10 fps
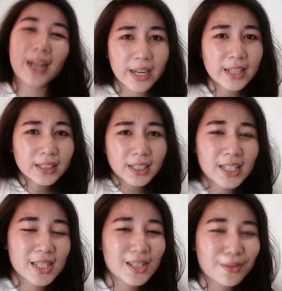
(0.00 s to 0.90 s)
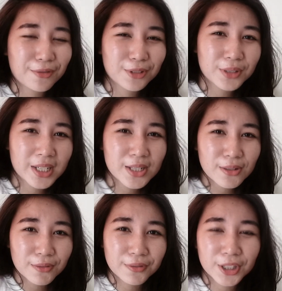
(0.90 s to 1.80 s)
And that's it for today's
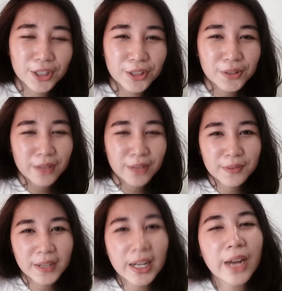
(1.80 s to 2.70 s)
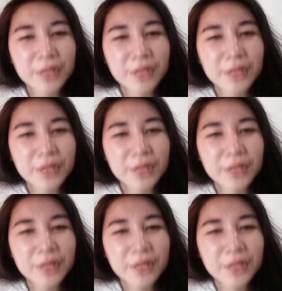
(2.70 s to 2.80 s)
video, everyone.